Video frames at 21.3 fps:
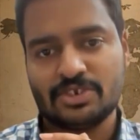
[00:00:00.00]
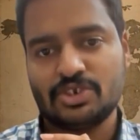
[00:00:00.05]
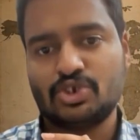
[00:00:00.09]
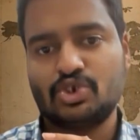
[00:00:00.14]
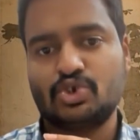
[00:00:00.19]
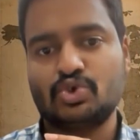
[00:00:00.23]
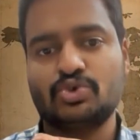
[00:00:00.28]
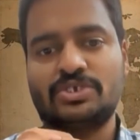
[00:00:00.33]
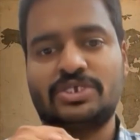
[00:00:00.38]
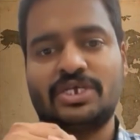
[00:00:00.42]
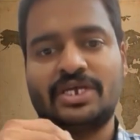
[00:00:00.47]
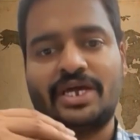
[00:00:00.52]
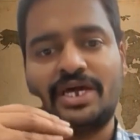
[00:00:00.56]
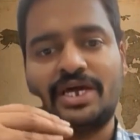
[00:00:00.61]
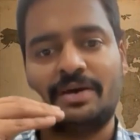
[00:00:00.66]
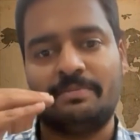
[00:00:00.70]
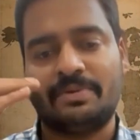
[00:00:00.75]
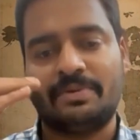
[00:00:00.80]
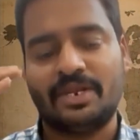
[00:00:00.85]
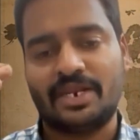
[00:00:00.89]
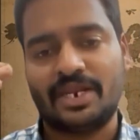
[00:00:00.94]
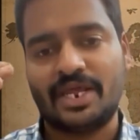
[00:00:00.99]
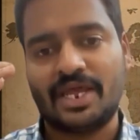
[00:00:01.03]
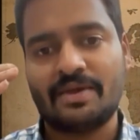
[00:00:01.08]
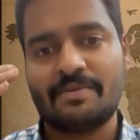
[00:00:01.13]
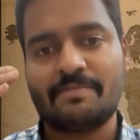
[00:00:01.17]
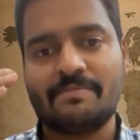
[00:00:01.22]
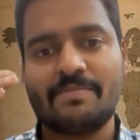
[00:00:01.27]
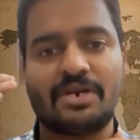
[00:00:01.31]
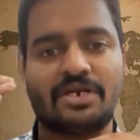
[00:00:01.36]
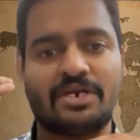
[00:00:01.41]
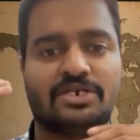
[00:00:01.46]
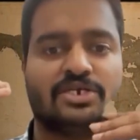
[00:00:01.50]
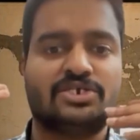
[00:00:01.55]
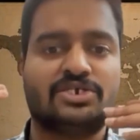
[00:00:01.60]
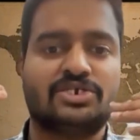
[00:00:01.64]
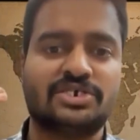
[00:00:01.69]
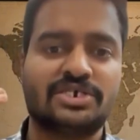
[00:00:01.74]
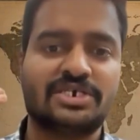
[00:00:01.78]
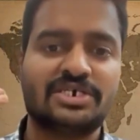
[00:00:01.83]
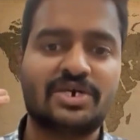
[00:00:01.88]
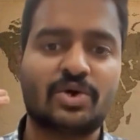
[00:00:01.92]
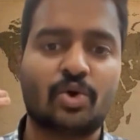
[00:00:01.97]
Choosing a company name, register
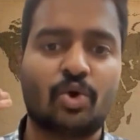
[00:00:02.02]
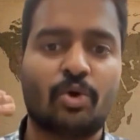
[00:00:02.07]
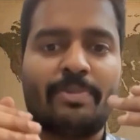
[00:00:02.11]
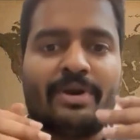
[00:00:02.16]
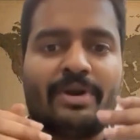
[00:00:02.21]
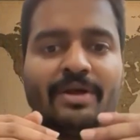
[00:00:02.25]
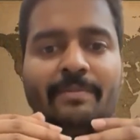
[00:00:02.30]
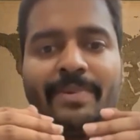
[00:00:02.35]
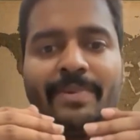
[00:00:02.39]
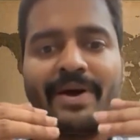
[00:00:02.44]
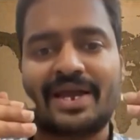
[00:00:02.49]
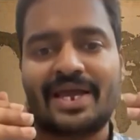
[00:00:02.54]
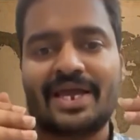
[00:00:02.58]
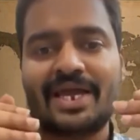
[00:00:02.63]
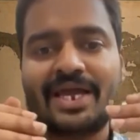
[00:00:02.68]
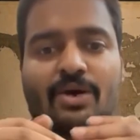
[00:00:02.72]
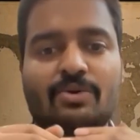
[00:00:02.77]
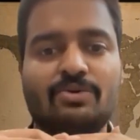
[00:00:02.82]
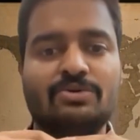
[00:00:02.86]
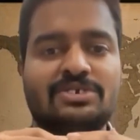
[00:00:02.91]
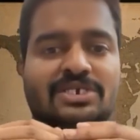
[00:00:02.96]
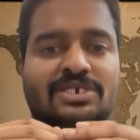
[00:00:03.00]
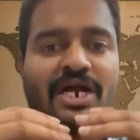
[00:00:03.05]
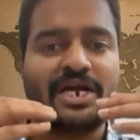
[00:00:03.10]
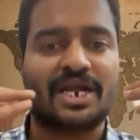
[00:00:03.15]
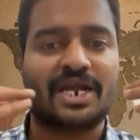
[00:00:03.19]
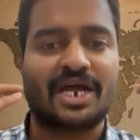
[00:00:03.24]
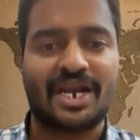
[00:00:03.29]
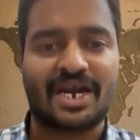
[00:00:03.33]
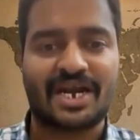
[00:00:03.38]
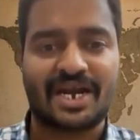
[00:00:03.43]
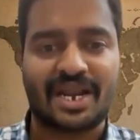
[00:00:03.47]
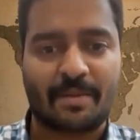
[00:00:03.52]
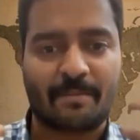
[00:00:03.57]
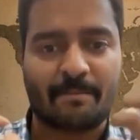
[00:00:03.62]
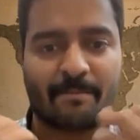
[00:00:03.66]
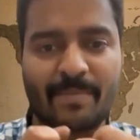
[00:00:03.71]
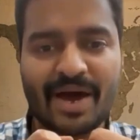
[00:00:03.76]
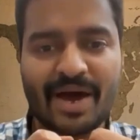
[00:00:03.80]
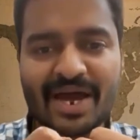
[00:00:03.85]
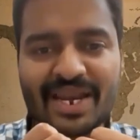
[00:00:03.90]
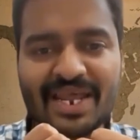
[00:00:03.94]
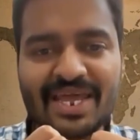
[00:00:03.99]
it, open a bank account, start collecting
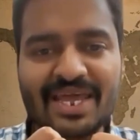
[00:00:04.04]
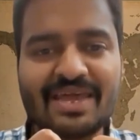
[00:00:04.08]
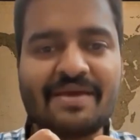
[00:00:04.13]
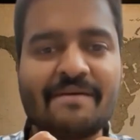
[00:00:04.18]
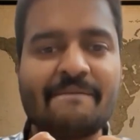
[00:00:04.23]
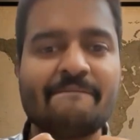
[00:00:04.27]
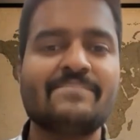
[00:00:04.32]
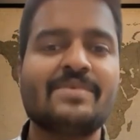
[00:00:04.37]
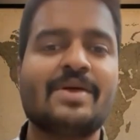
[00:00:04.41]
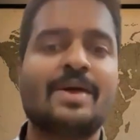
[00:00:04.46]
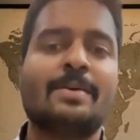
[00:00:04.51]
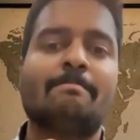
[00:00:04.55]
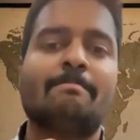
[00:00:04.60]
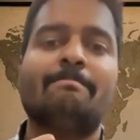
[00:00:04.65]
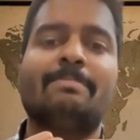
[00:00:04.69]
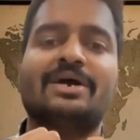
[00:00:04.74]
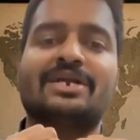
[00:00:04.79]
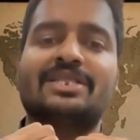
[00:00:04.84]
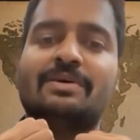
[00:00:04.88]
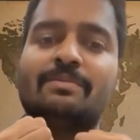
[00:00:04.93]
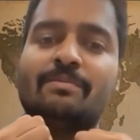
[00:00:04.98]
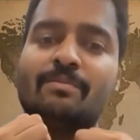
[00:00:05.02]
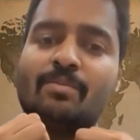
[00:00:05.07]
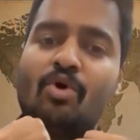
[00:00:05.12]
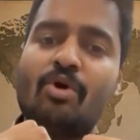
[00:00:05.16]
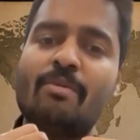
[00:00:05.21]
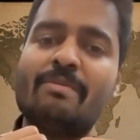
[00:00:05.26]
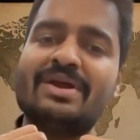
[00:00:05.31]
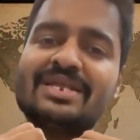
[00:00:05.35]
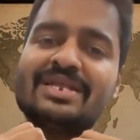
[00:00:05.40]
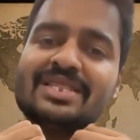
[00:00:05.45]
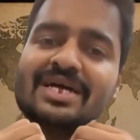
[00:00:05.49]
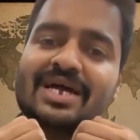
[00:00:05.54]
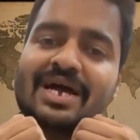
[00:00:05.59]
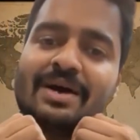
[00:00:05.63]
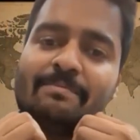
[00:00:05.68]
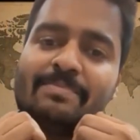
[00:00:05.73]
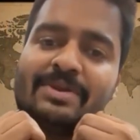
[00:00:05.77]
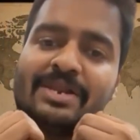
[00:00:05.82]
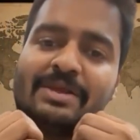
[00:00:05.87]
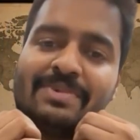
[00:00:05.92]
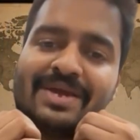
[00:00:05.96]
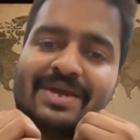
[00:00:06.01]
money. But the moment the
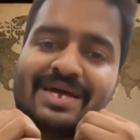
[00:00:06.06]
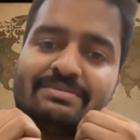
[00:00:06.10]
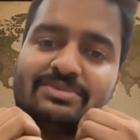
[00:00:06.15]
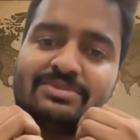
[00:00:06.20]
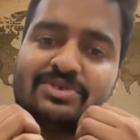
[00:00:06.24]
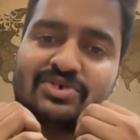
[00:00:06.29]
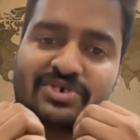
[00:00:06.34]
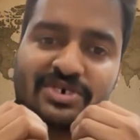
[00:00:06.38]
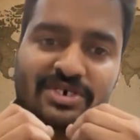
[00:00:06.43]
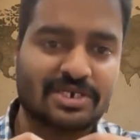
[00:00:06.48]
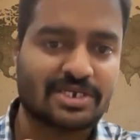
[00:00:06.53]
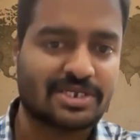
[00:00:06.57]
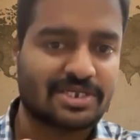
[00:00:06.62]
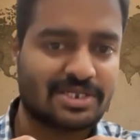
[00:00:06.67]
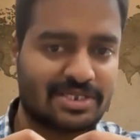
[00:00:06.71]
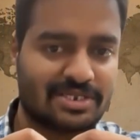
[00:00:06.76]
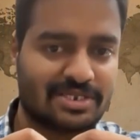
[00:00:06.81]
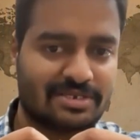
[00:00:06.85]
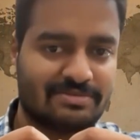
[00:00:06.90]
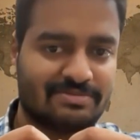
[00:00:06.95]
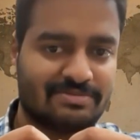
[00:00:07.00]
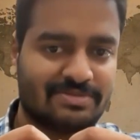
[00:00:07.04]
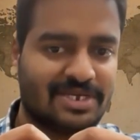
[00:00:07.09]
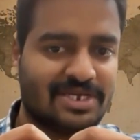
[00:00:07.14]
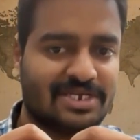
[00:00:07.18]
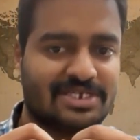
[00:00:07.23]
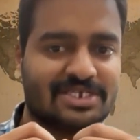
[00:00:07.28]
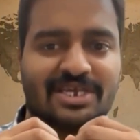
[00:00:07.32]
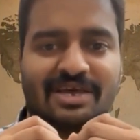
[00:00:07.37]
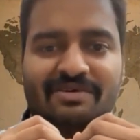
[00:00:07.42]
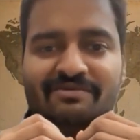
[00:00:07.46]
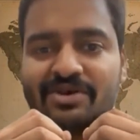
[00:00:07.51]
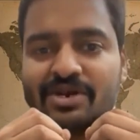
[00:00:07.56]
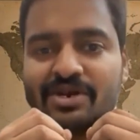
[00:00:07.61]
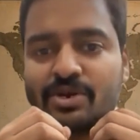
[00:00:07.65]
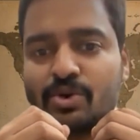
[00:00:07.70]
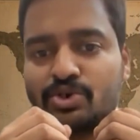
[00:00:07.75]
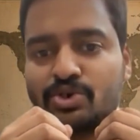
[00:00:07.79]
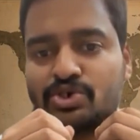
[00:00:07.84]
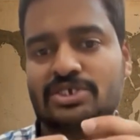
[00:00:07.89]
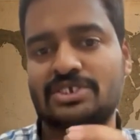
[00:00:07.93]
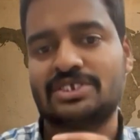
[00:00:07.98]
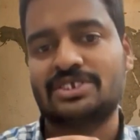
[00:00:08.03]
company becomes real, several
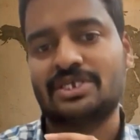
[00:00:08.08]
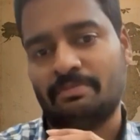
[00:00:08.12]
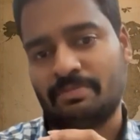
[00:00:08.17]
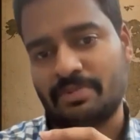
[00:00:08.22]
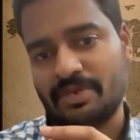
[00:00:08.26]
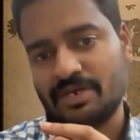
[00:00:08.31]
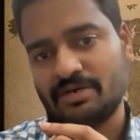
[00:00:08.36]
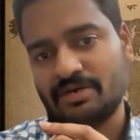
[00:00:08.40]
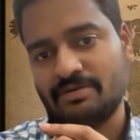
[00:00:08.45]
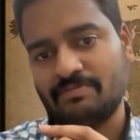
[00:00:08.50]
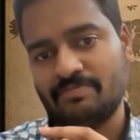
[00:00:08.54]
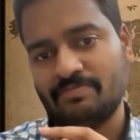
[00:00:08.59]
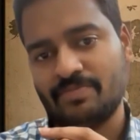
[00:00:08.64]
questions appear.